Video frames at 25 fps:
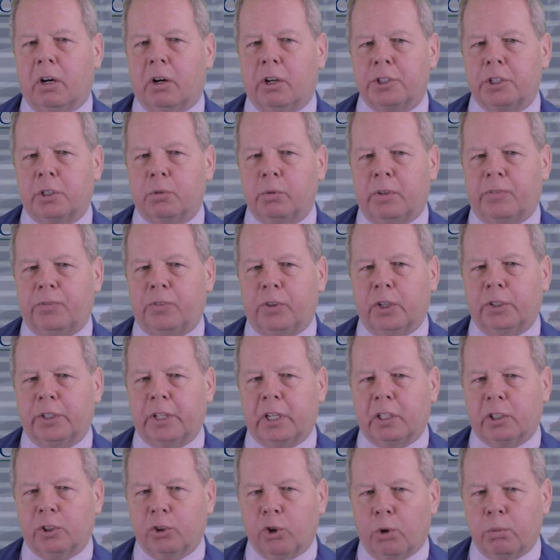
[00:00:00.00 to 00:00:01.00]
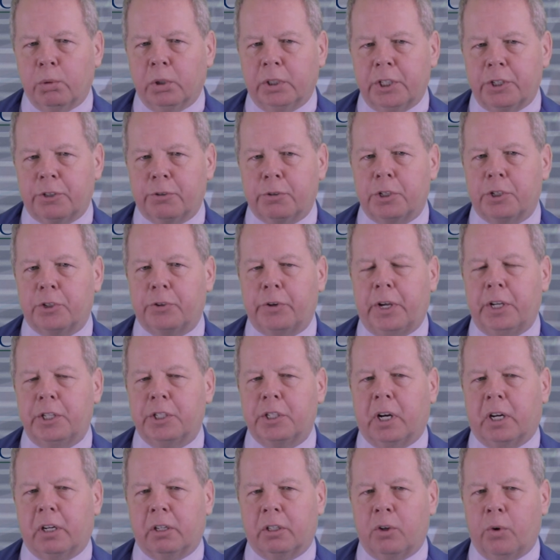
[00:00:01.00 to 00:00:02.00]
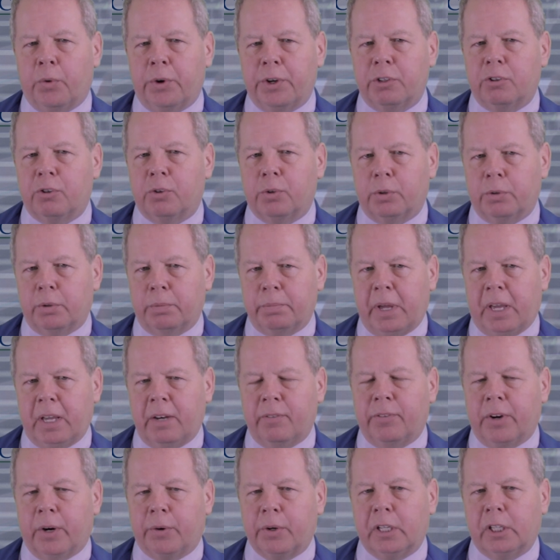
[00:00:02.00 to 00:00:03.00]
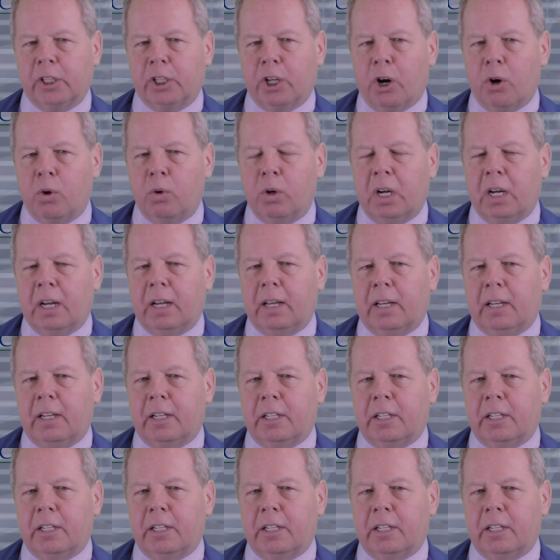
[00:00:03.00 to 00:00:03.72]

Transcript: Also, we feel that global interest rates are going to remain very low.